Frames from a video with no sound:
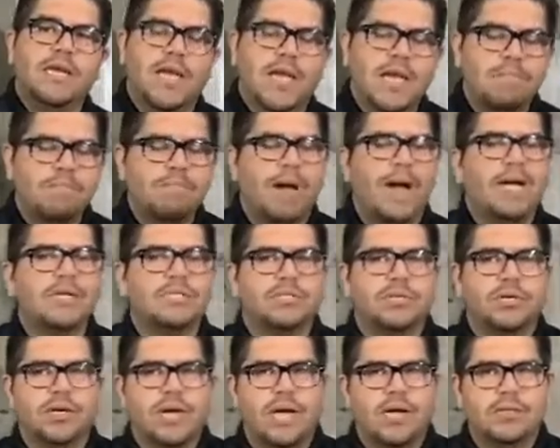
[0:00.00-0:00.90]
it might
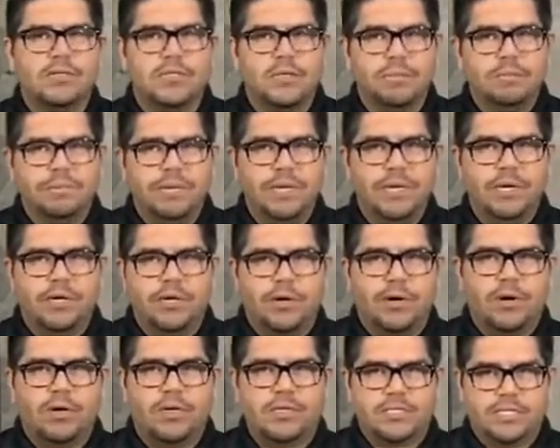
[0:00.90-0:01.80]
turn out to be a
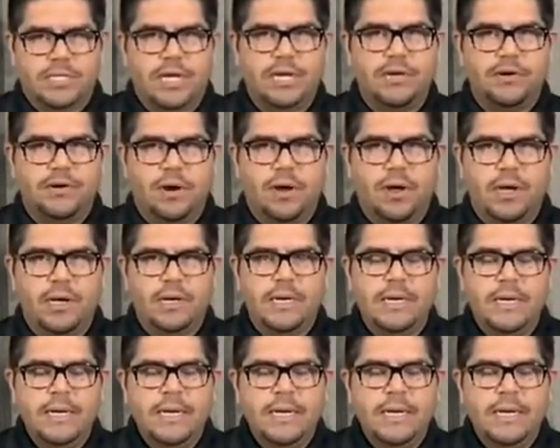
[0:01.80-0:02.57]
curse later on.